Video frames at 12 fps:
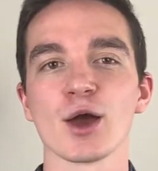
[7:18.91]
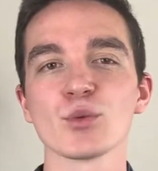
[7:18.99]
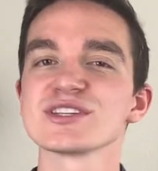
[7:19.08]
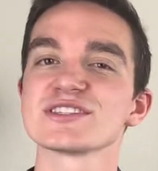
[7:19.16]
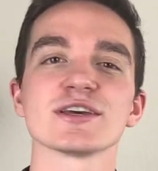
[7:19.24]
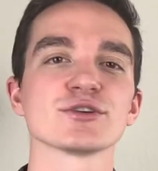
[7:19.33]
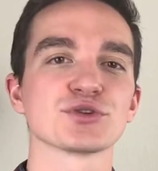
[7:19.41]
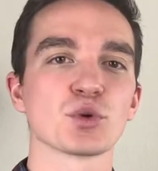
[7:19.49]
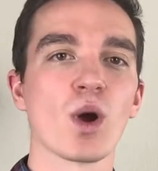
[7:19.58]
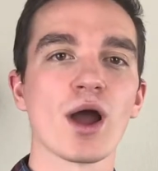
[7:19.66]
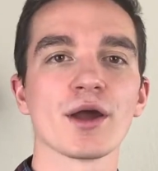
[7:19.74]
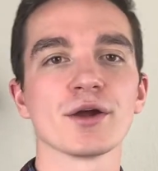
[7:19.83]
I wouldn't say is
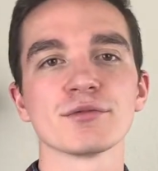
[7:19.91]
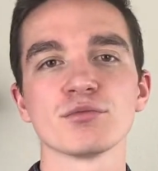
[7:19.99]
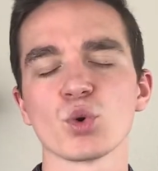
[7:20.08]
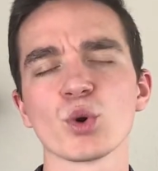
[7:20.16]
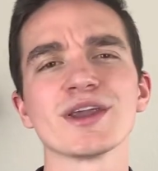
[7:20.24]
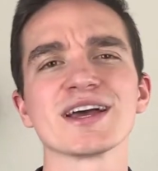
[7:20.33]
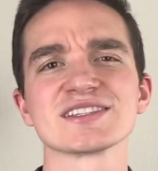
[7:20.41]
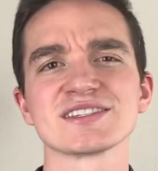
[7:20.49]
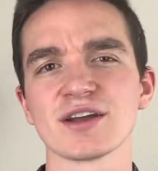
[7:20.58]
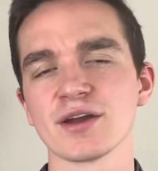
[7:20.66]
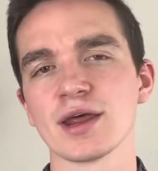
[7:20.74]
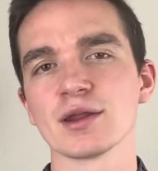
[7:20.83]
required or
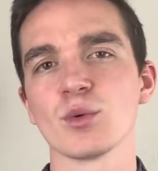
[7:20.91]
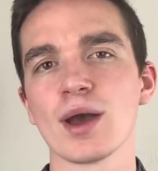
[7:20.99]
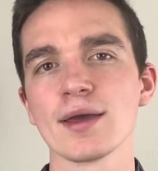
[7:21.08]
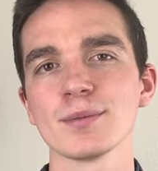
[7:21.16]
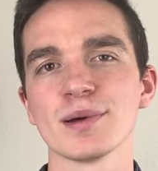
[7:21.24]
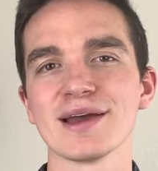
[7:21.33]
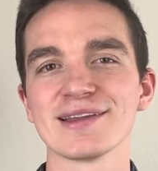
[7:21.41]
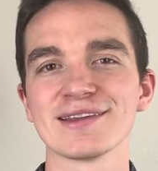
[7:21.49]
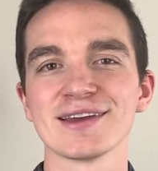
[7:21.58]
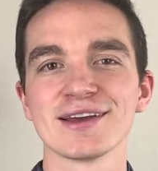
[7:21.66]
necessary in any way, but